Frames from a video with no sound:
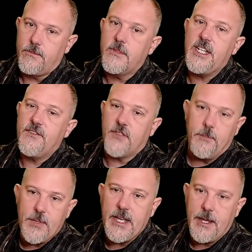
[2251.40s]
if the
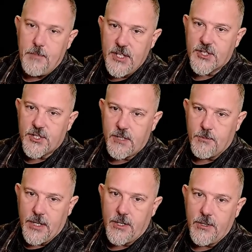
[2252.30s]
B A B circuit
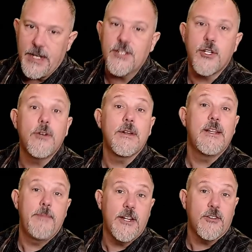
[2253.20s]
breaker is current
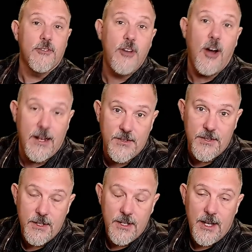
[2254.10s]
limiting or not.
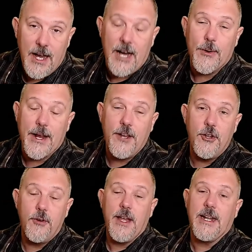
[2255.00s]
How would I
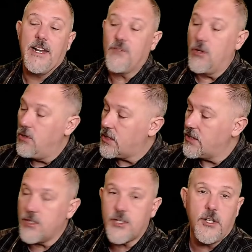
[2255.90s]
know that? I'd have to look at
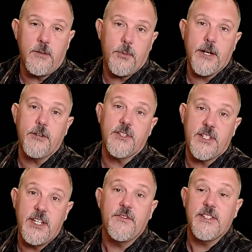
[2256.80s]
the circuit breaker to
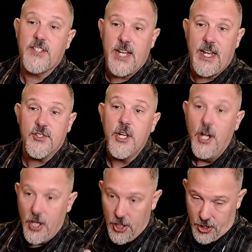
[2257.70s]
see if it says
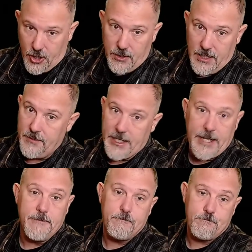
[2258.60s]
current limiting.
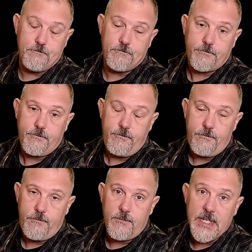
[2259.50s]

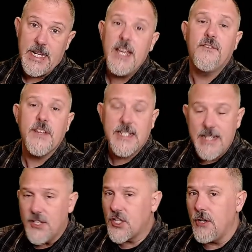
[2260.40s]
If it
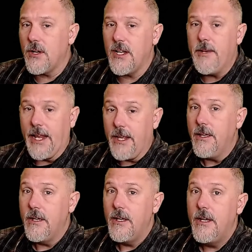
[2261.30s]
says current limiting,
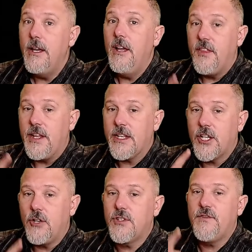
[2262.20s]
then it
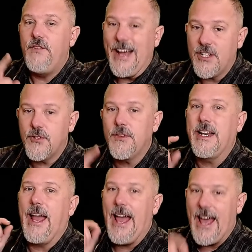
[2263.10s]
goes faster than a
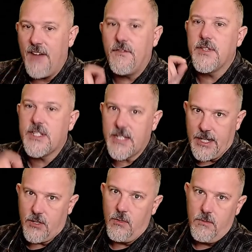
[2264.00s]
half of a
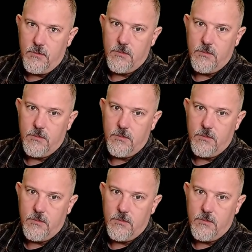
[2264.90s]
cycle,